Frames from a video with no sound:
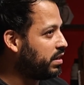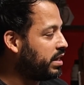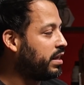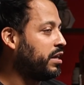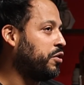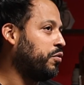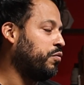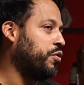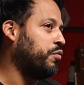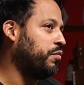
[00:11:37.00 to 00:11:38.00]
And then
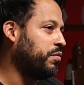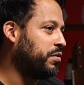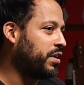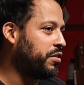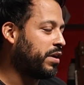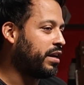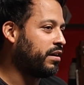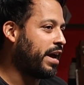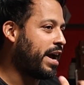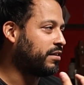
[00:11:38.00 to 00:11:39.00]
you said you had to
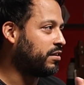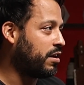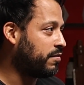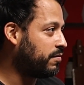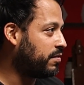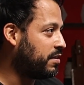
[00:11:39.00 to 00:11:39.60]
act tough,